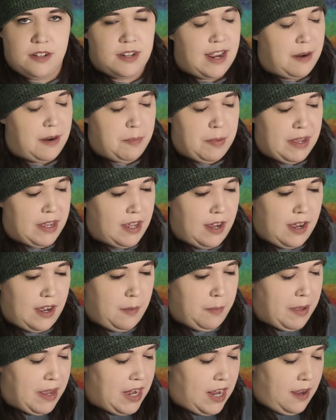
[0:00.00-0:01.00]
not picking
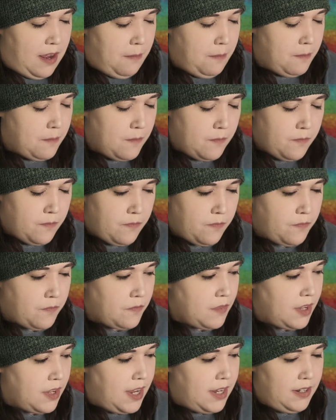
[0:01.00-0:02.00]
up any,
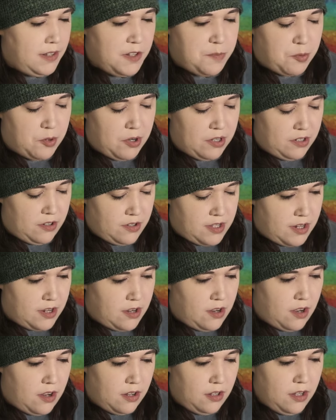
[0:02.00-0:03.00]
any spoilers at
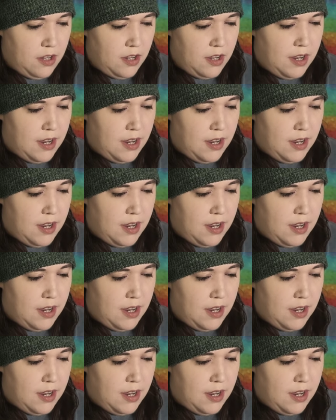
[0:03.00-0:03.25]
all.